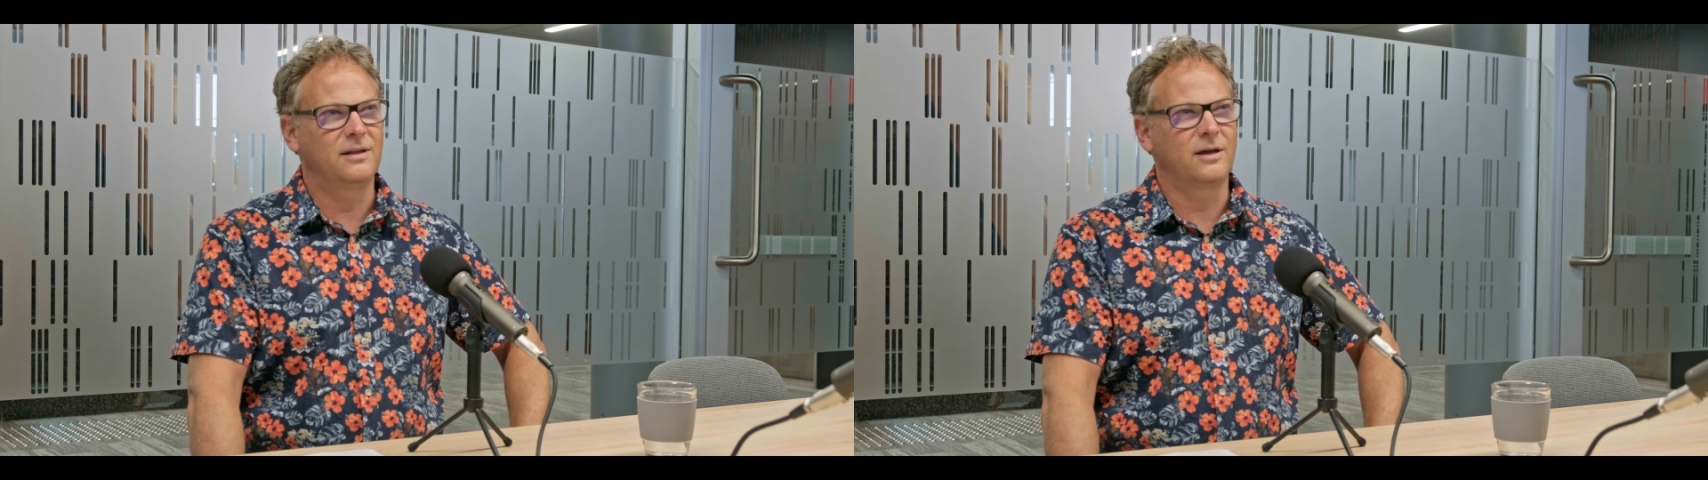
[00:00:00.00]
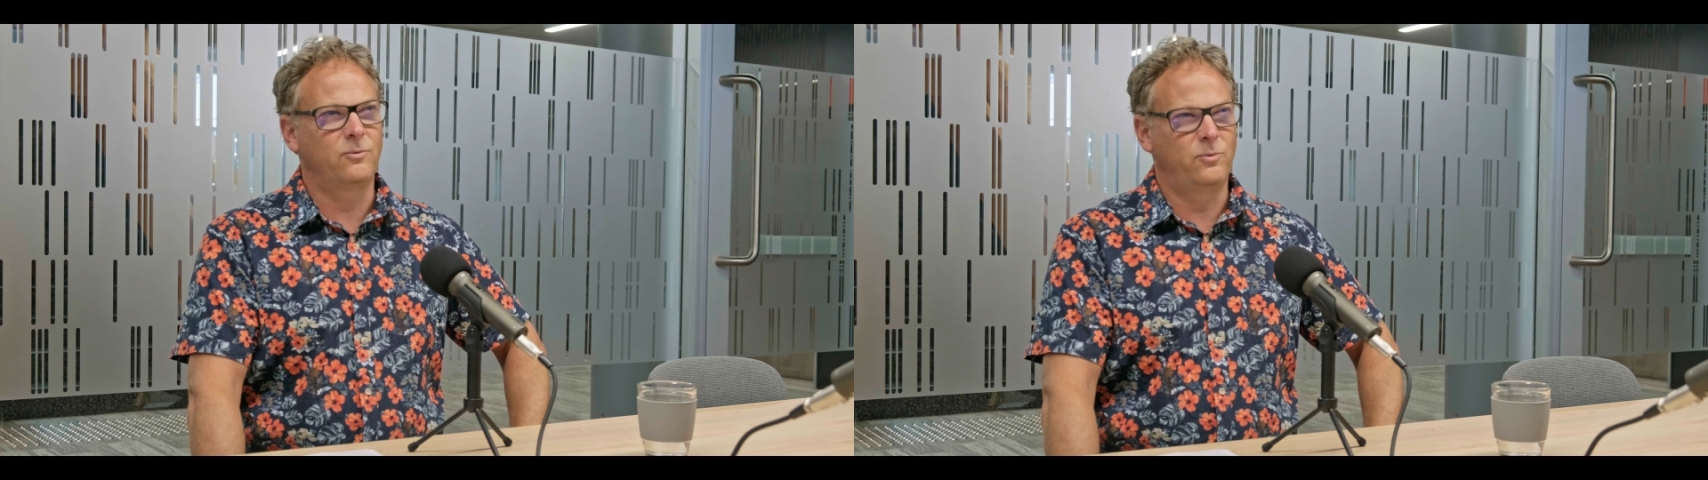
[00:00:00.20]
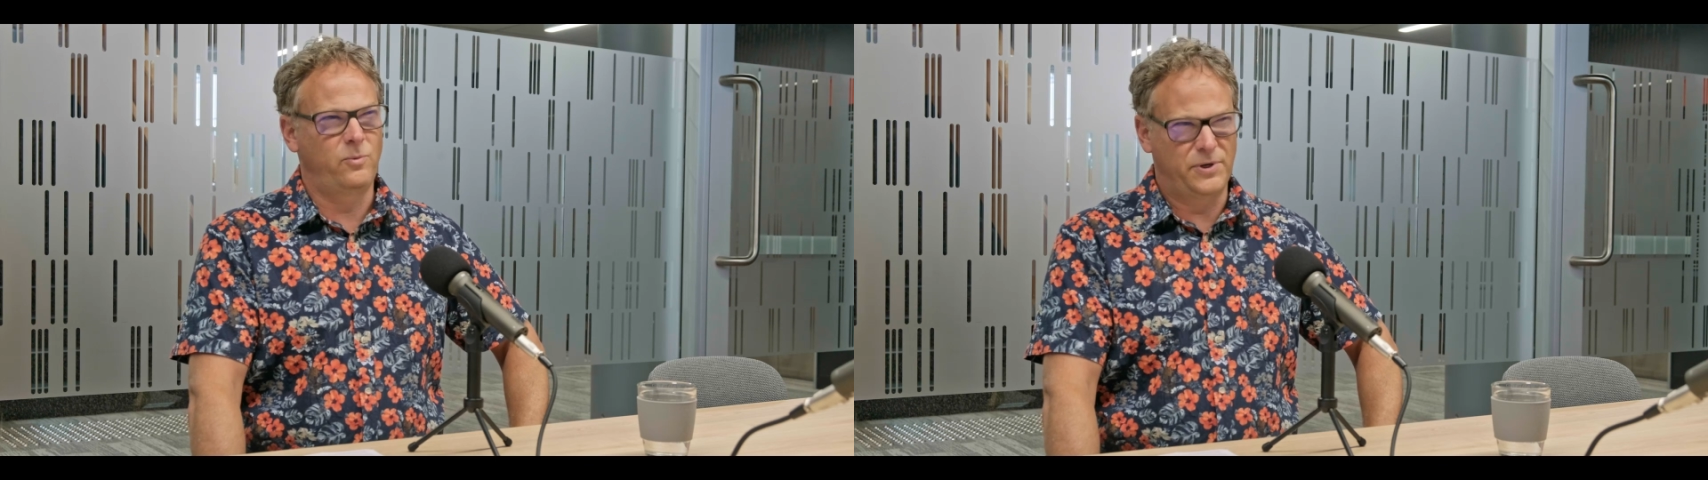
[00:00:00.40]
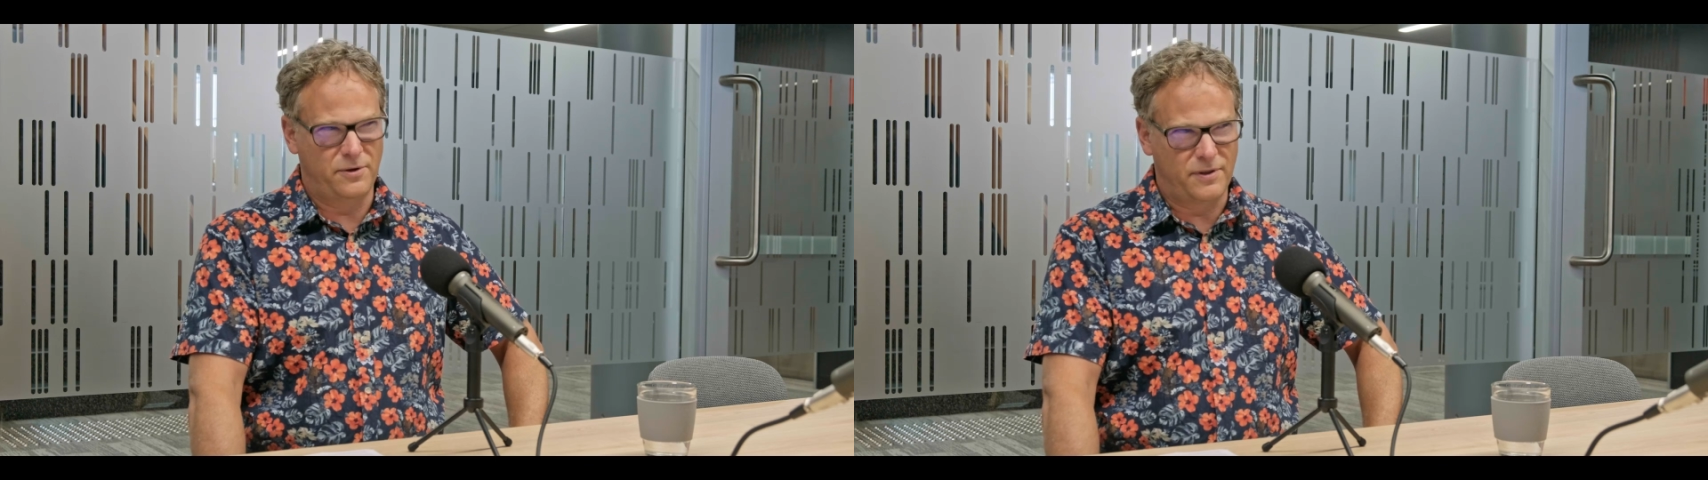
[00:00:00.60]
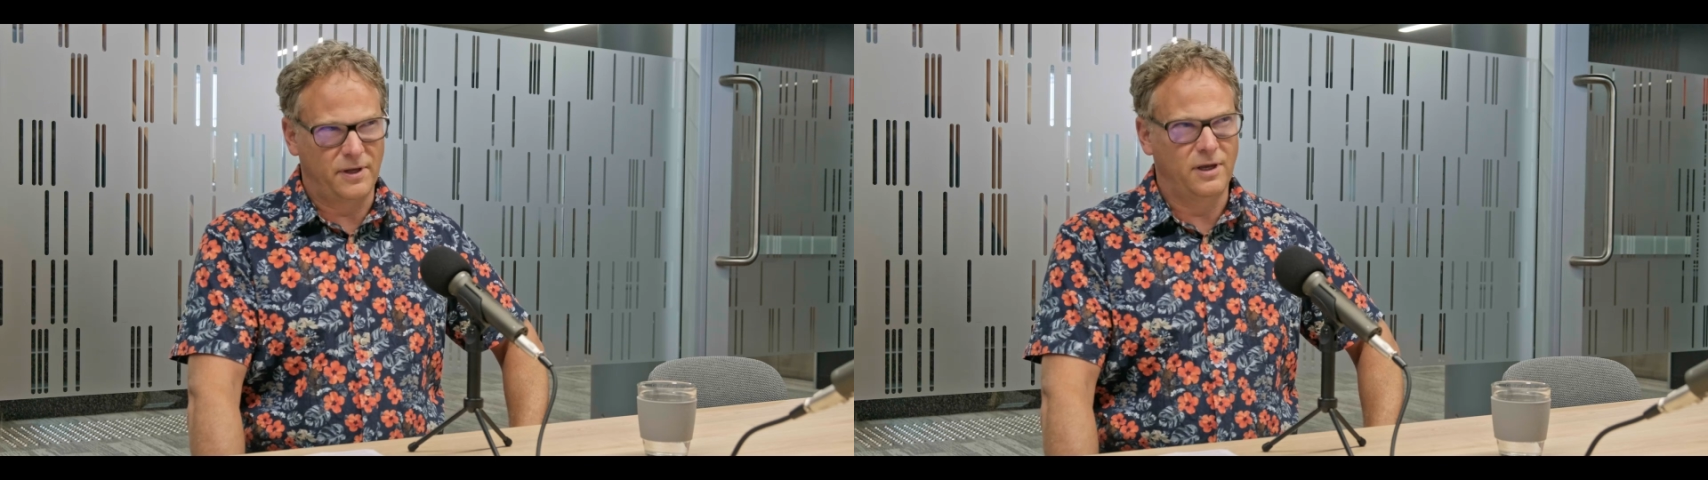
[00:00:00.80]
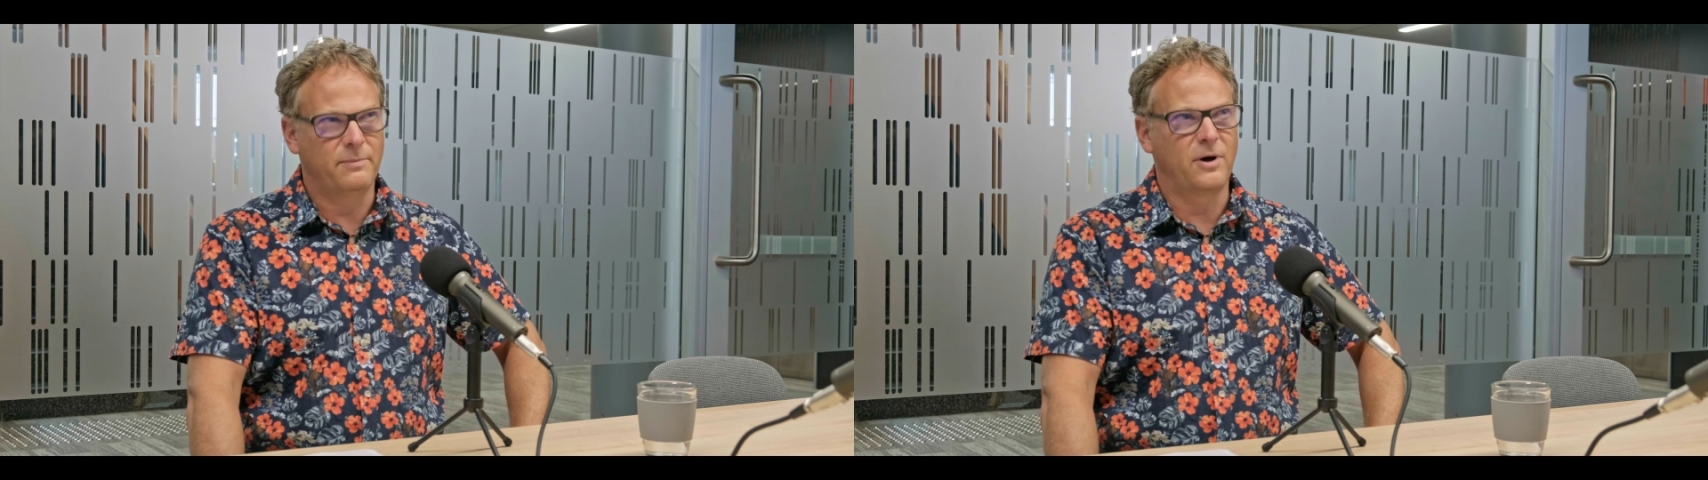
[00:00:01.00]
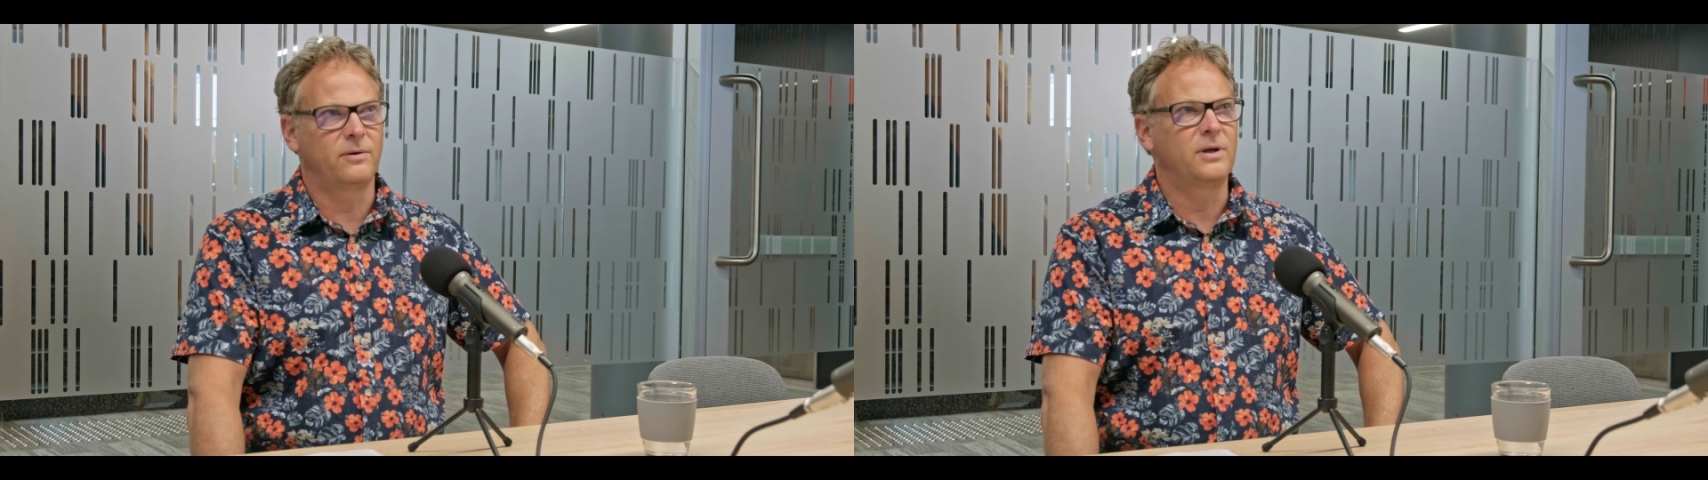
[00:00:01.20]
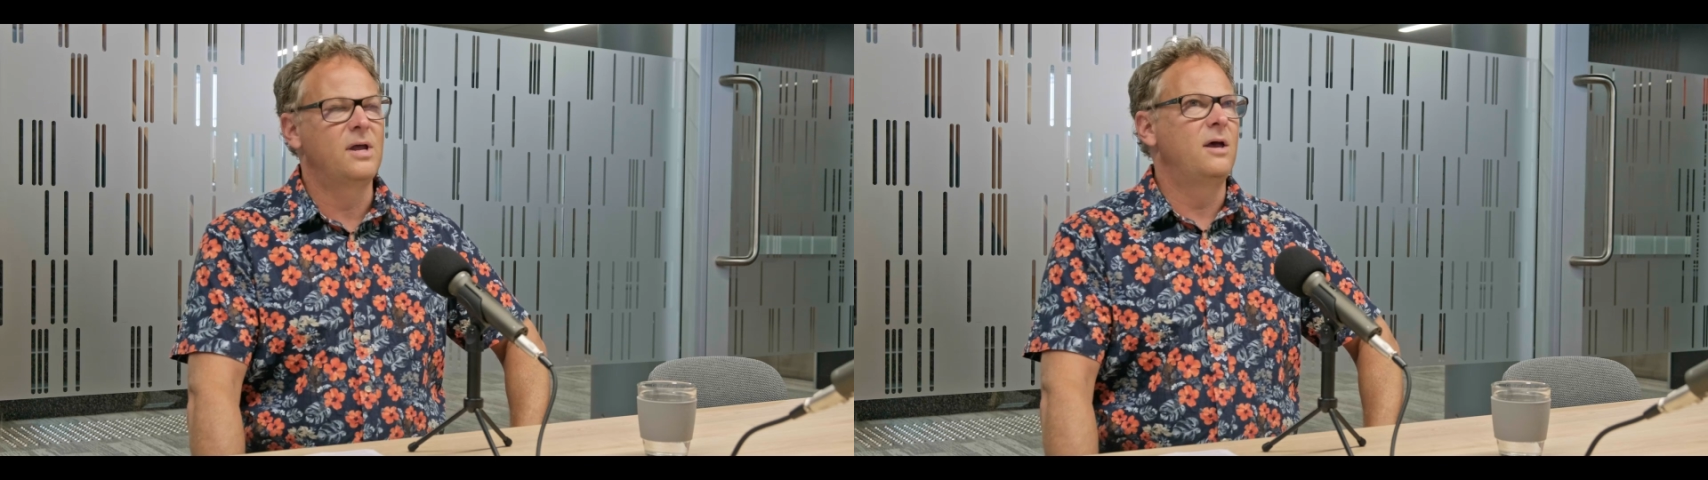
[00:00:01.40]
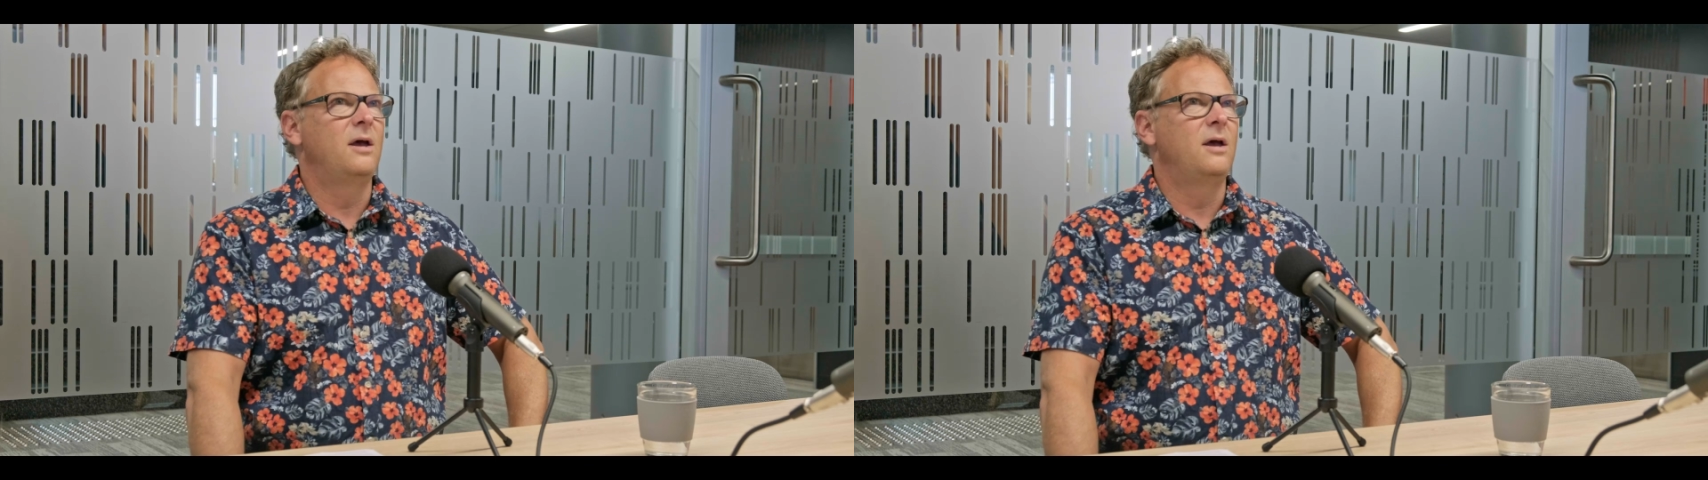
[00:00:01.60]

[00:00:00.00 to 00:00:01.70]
Like when you're thinking about,